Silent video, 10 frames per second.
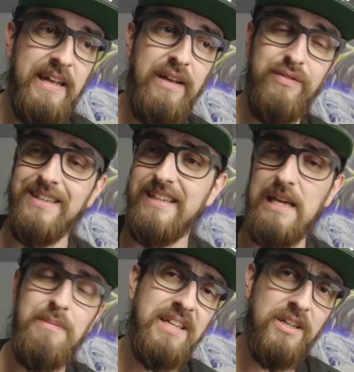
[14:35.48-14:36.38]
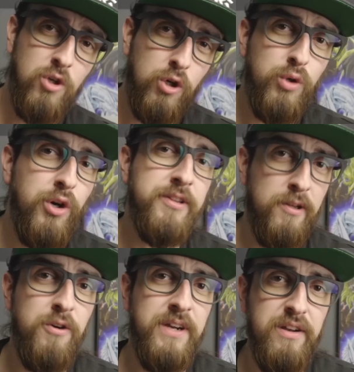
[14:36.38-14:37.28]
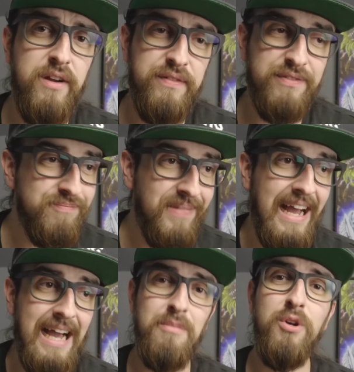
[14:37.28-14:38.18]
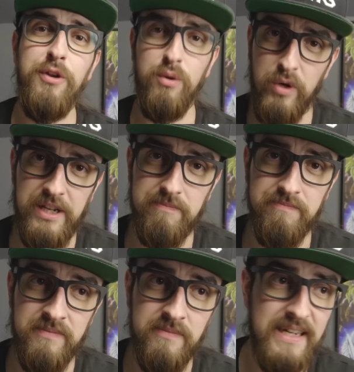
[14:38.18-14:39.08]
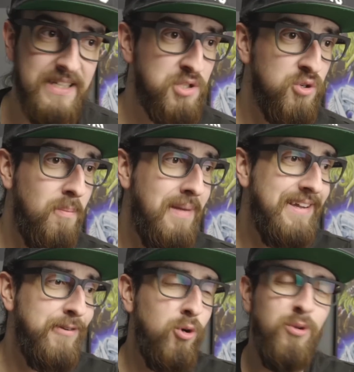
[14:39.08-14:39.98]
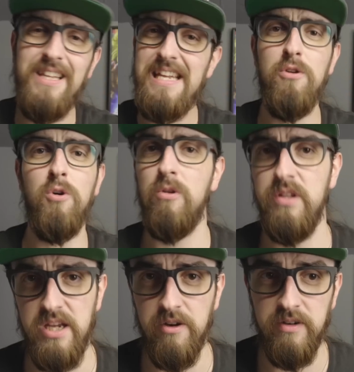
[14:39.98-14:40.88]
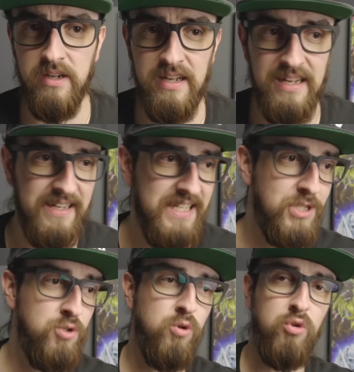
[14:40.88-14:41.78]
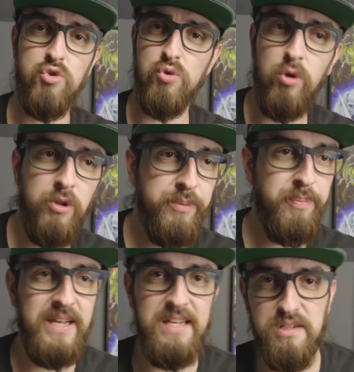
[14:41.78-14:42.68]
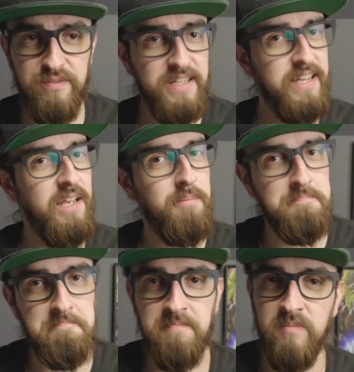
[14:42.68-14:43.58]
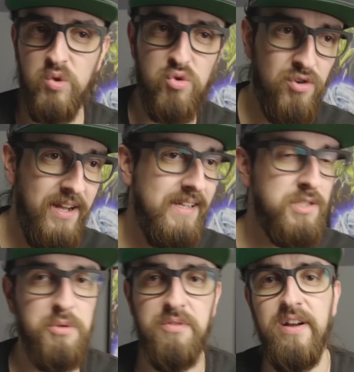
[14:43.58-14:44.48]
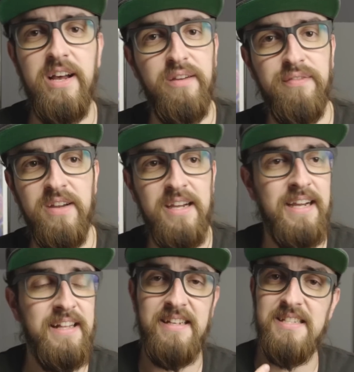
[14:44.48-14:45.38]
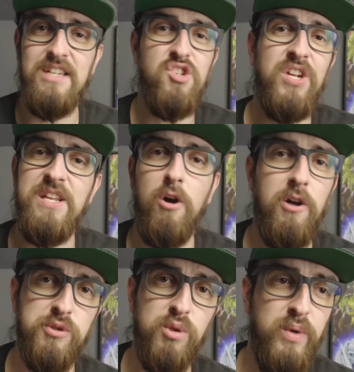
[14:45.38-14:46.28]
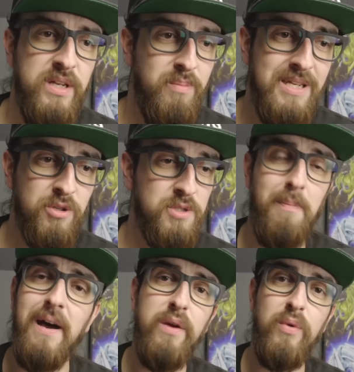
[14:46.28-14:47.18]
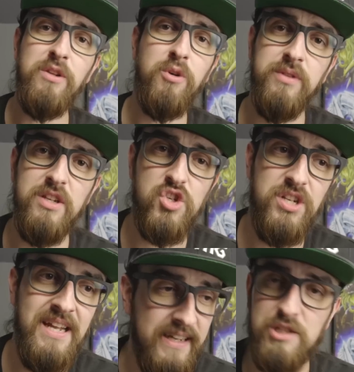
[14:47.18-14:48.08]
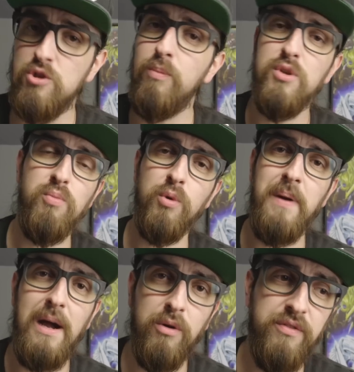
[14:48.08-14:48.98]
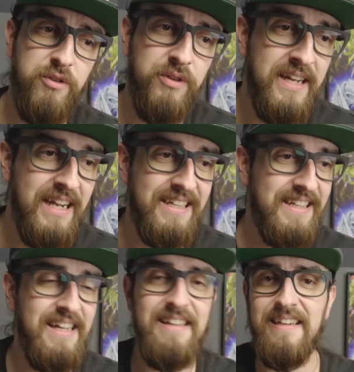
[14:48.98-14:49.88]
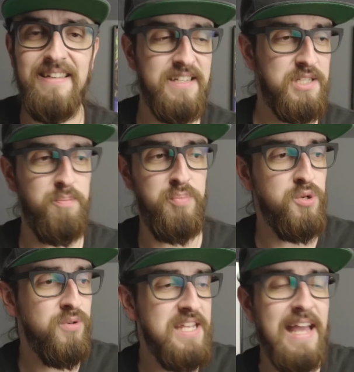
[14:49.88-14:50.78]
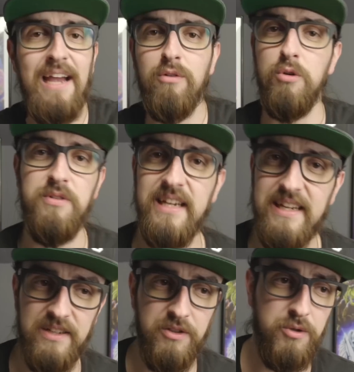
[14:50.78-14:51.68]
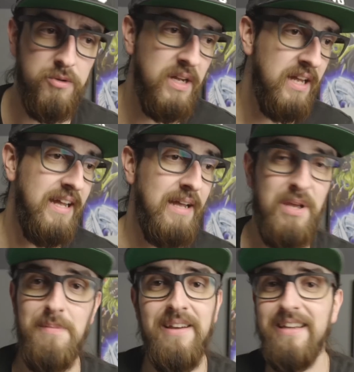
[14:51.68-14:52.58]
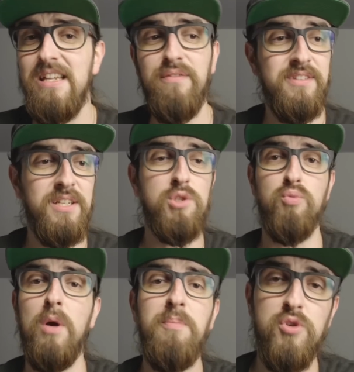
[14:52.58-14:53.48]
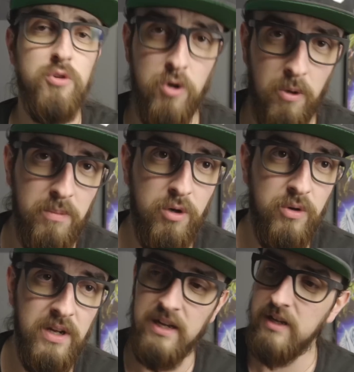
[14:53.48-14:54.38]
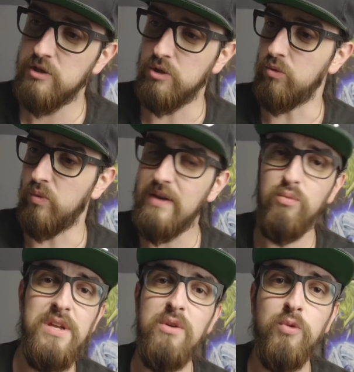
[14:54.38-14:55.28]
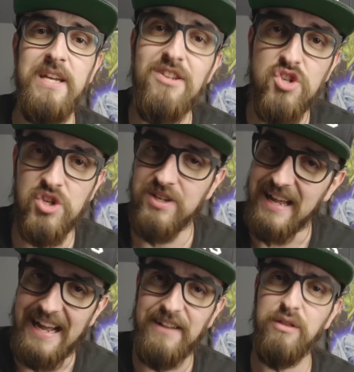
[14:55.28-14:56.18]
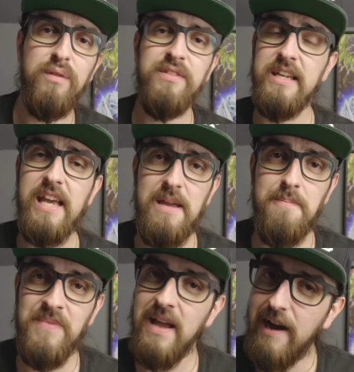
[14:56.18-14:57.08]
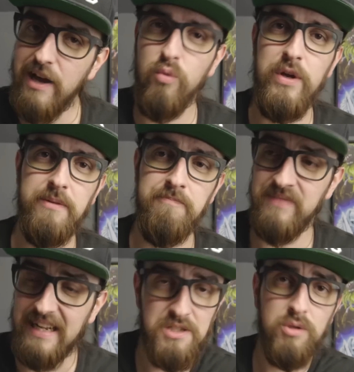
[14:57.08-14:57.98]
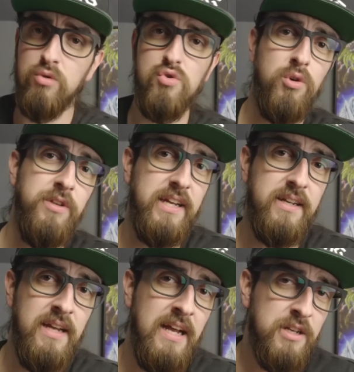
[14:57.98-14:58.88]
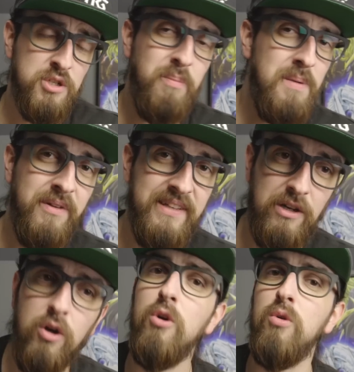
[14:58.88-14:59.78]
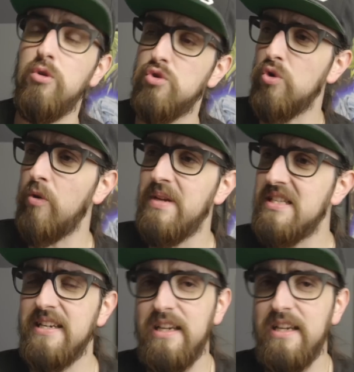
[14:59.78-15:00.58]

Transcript: if the game can go on long enough, I'm gonna win. And so my only goal here is to control the pace of the game, to try and survive, and then essentially auto-win, because my win condition is so much more powerful, than anything this puny aggro deck can do, and maybe I can even disrupt your combo, so when we reach the end of the game, I win. That's a control deck. Some people think, oh, control means I